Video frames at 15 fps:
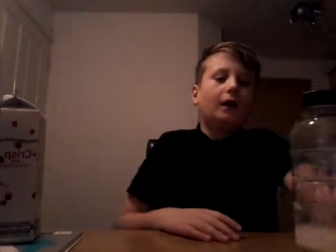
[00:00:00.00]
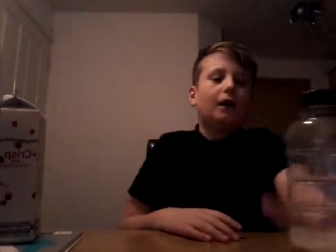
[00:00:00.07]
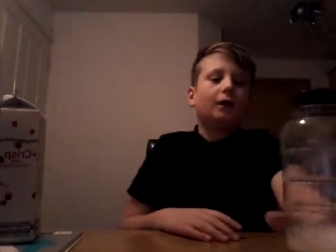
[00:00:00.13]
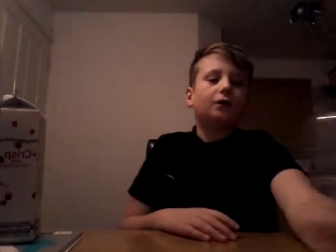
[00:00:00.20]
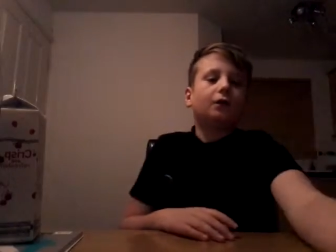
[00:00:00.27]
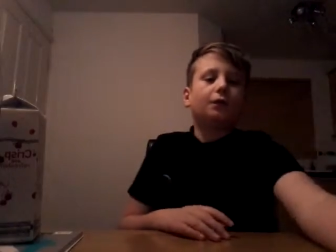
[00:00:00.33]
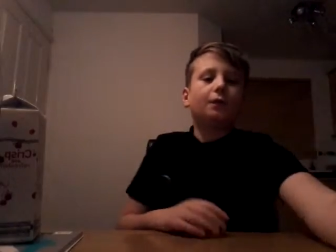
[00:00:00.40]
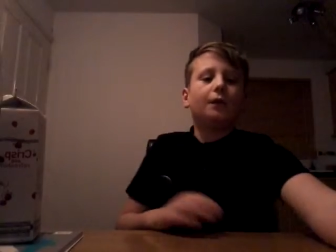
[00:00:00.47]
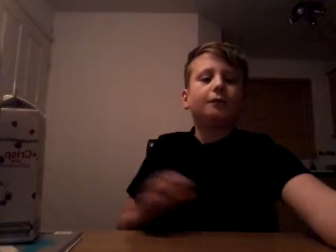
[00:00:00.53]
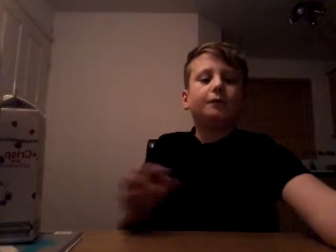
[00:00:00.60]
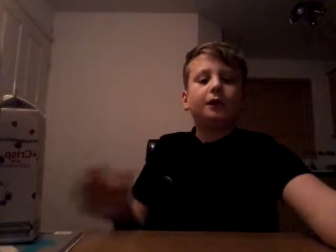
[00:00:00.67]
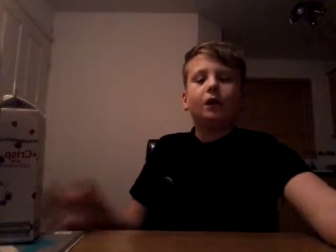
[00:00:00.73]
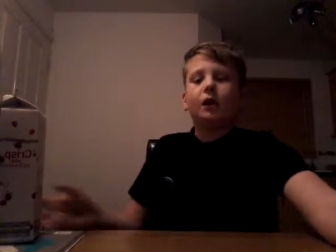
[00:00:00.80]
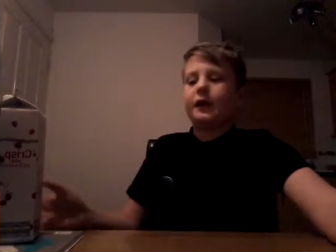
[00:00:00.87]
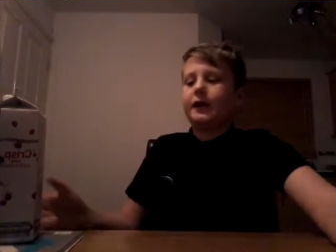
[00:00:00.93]
out of what we
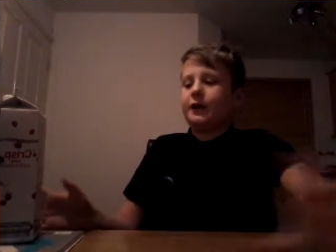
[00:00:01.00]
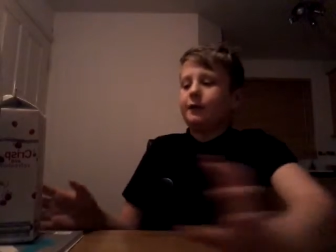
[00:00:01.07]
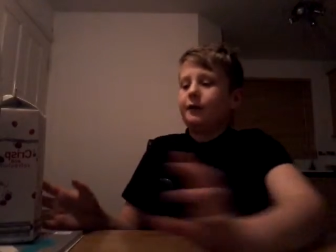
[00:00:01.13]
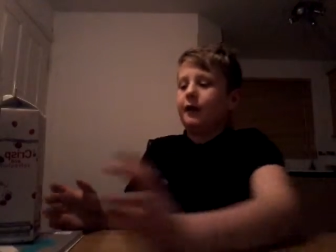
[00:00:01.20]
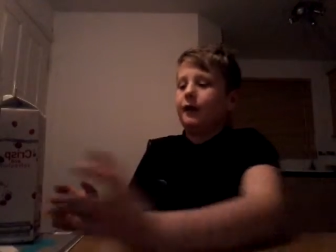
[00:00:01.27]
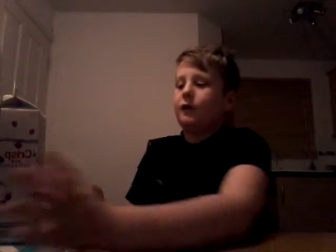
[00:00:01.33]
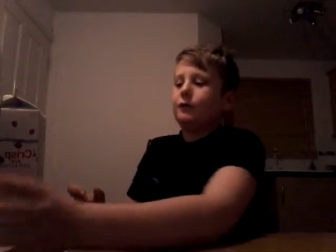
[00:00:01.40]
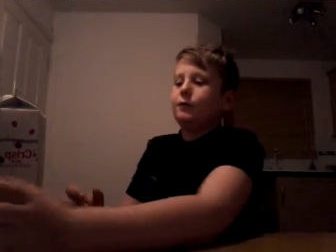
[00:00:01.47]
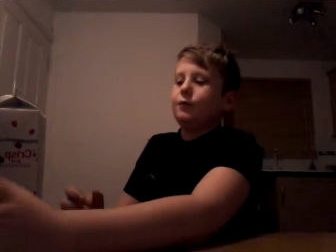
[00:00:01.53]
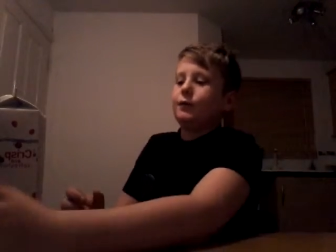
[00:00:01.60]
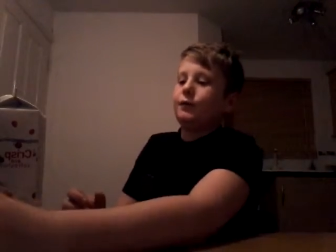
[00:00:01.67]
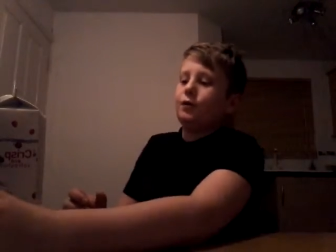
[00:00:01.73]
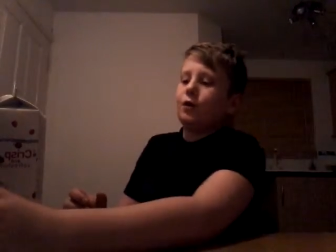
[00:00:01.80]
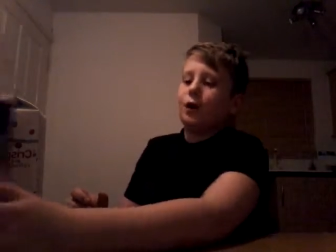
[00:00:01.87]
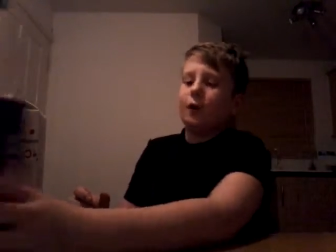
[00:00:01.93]
got here at um,
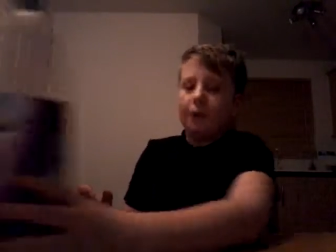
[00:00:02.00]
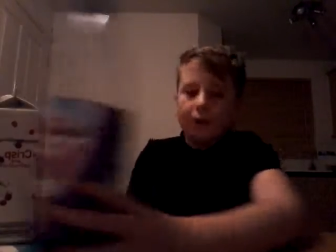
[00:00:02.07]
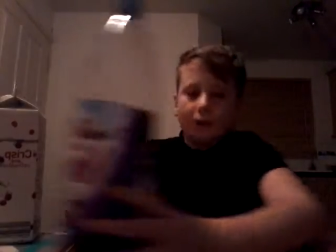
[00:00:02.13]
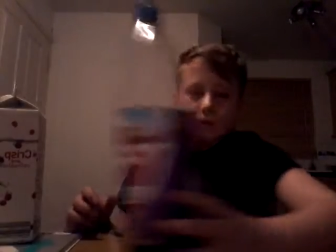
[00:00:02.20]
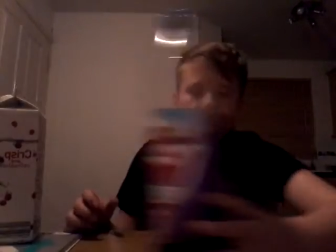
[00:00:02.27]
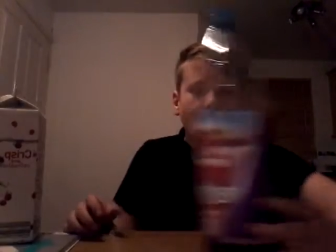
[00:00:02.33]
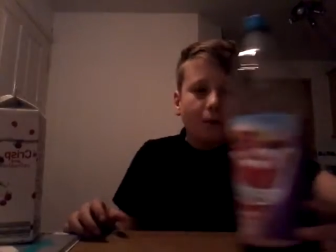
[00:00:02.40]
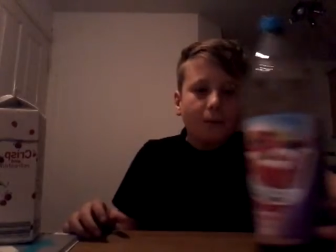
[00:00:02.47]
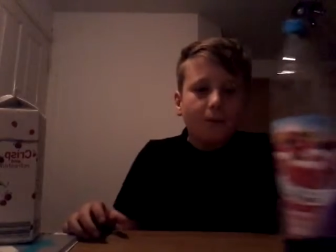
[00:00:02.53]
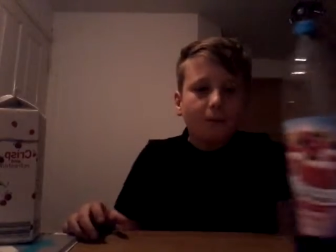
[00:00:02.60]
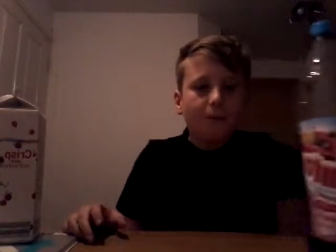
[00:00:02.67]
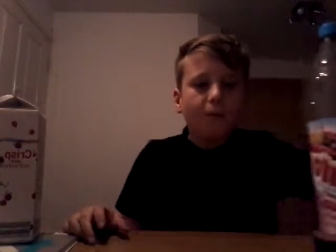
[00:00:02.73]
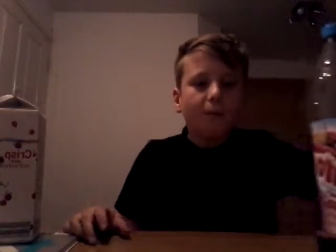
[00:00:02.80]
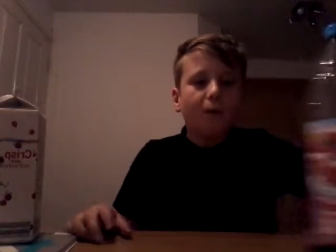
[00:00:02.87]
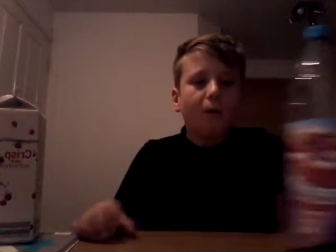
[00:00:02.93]
We've got
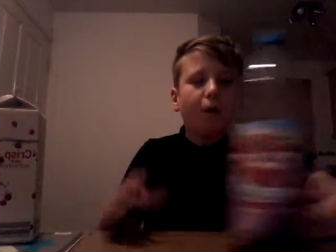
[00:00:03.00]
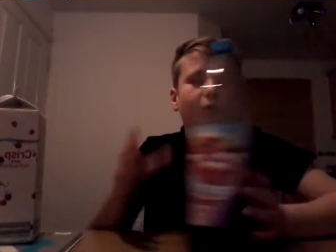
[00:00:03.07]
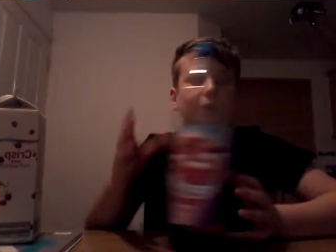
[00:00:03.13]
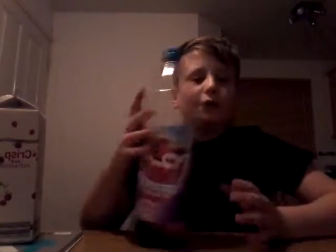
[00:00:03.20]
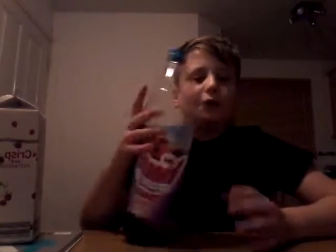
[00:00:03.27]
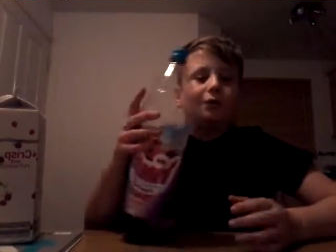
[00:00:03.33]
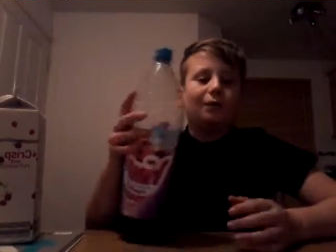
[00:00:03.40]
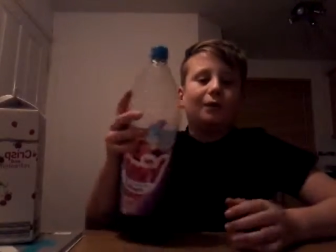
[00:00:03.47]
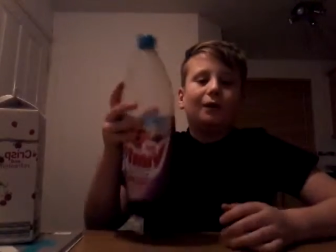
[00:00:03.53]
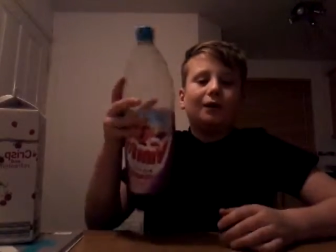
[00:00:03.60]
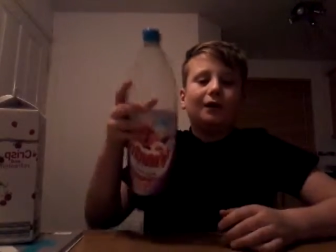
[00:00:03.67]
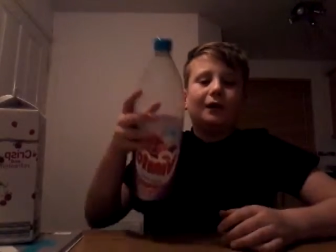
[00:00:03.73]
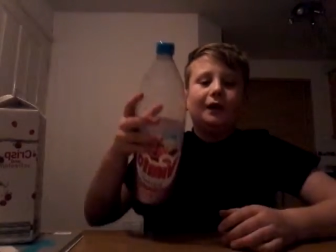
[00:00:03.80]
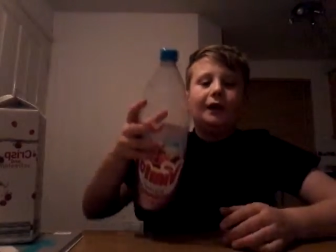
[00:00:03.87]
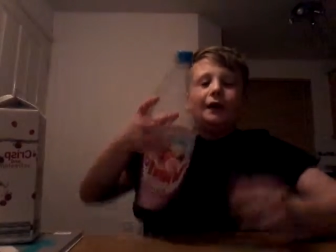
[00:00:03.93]
the worst
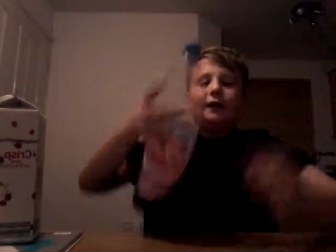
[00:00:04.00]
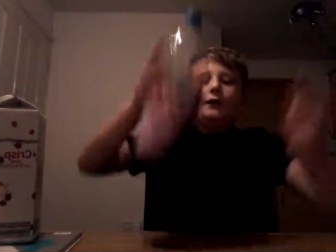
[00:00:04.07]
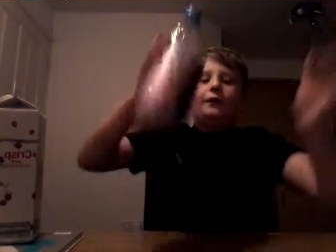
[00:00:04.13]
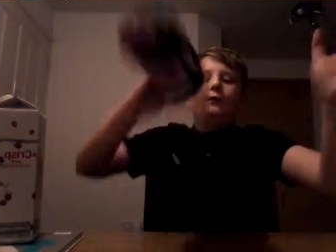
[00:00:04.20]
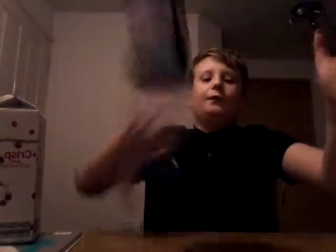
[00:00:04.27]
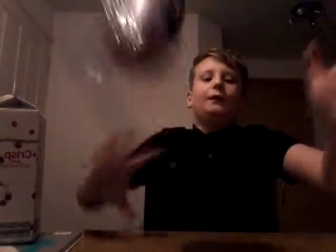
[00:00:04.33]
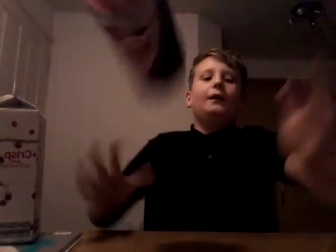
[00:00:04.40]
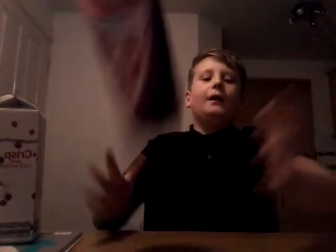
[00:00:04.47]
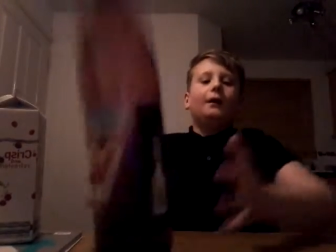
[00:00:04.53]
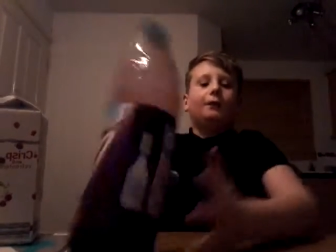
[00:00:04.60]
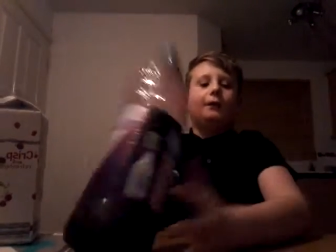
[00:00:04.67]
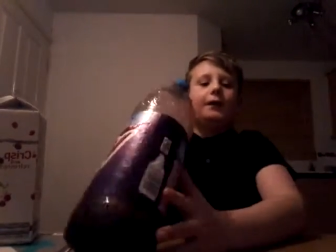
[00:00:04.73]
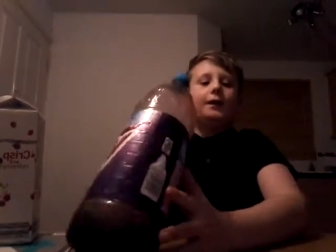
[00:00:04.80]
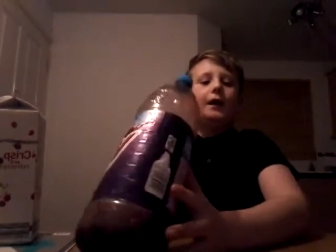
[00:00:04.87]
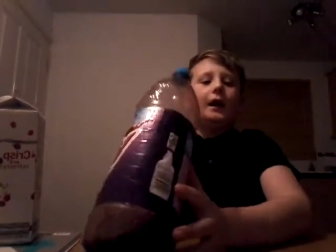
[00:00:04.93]
one, but
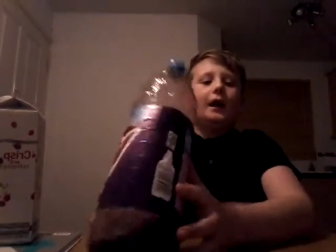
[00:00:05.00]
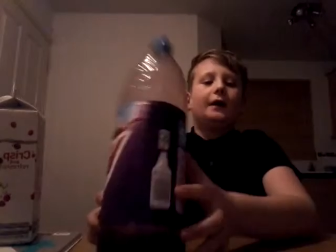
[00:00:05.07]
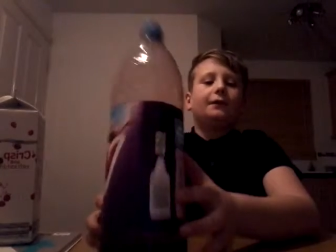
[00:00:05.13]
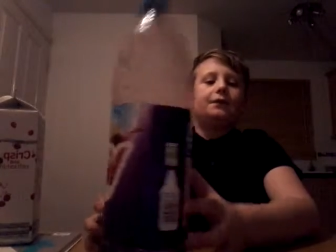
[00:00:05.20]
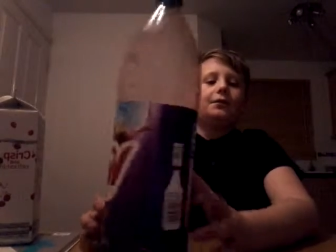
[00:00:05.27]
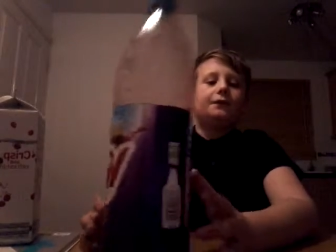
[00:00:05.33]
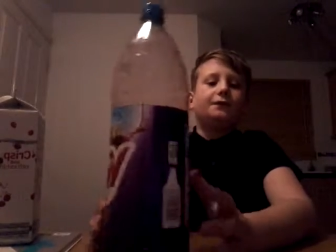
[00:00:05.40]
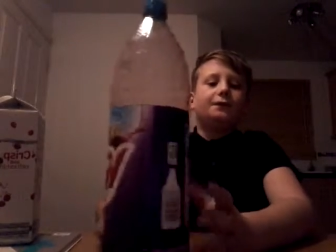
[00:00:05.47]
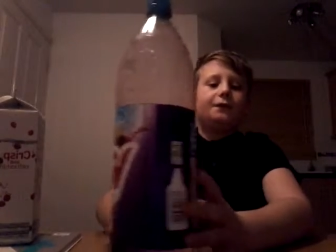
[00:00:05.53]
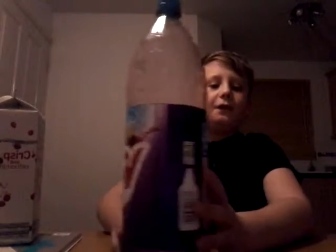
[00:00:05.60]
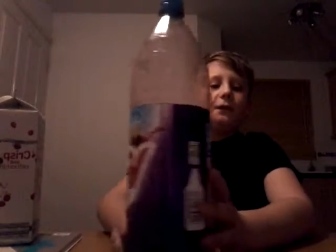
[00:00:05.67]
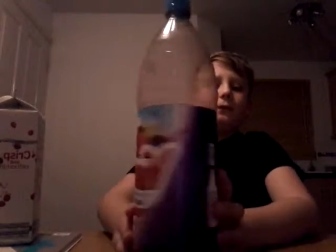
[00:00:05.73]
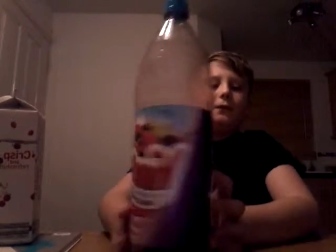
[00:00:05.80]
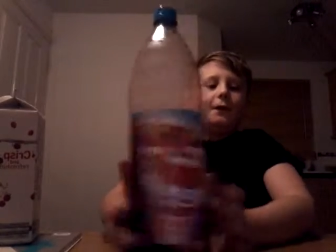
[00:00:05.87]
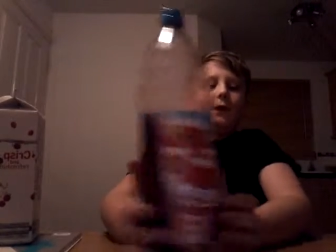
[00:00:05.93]
we're going to have some fun